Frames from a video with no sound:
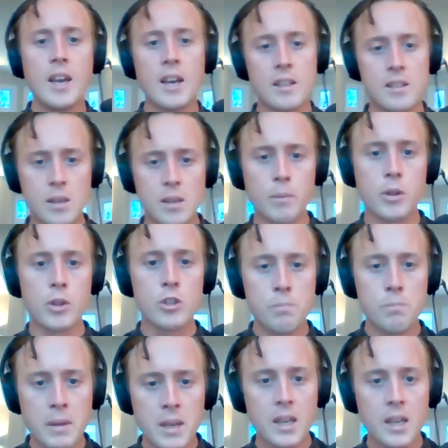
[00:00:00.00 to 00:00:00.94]
and some of those
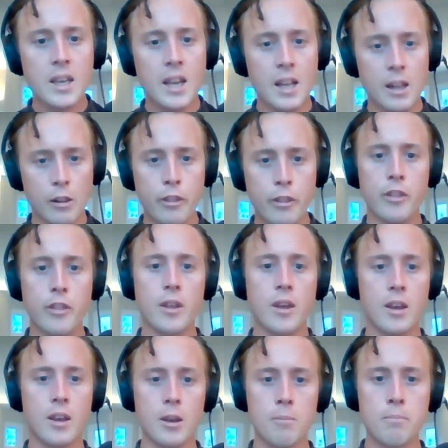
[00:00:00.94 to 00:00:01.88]
big health
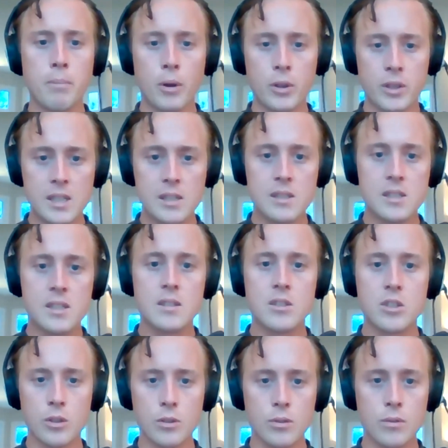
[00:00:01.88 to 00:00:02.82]
uh, bodies
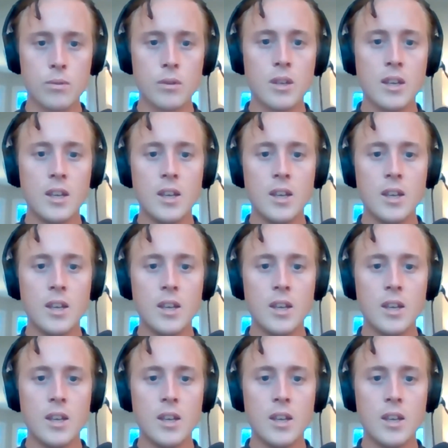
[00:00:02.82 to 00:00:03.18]
to